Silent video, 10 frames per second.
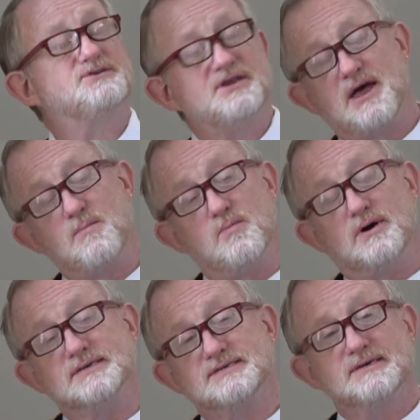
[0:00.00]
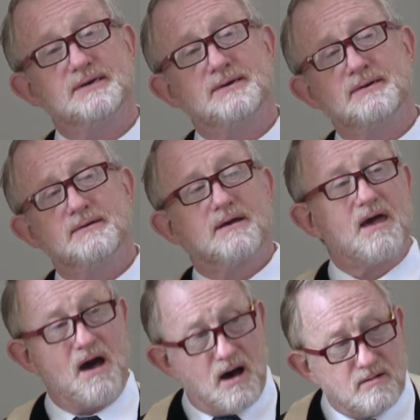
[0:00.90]
to them was,
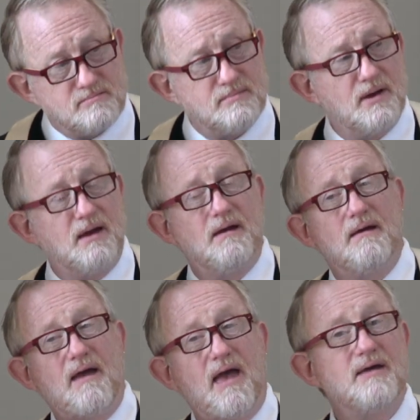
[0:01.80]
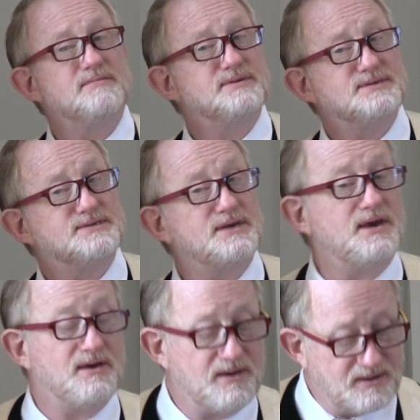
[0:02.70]
come and
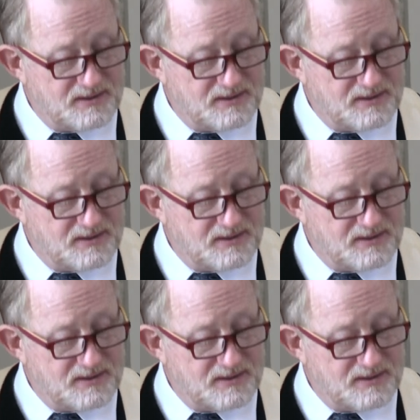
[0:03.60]
see.